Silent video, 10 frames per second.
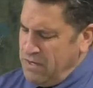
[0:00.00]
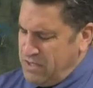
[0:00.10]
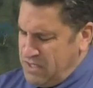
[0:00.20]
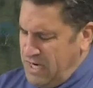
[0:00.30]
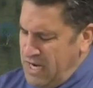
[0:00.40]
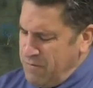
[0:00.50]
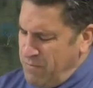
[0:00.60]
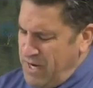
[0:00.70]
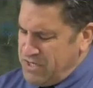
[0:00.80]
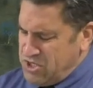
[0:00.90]
to take
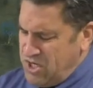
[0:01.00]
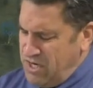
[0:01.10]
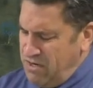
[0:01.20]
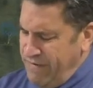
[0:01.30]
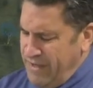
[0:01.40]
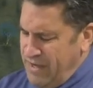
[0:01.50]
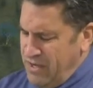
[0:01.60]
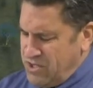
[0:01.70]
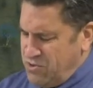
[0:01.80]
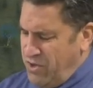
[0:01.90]
my sin
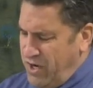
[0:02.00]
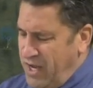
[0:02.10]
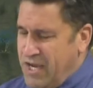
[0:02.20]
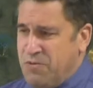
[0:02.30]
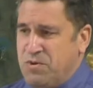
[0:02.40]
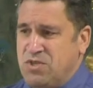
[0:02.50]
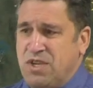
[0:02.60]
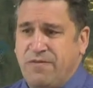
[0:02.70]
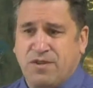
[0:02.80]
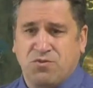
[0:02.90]
so that I could
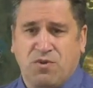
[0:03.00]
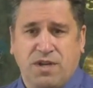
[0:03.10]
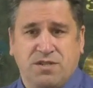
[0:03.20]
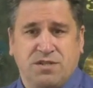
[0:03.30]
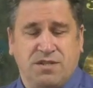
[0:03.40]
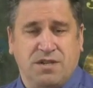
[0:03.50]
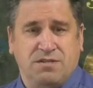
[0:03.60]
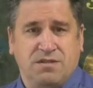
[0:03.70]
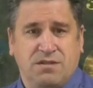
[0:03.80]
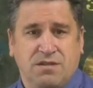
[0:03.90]
receive his
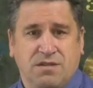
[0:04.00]
righteousness.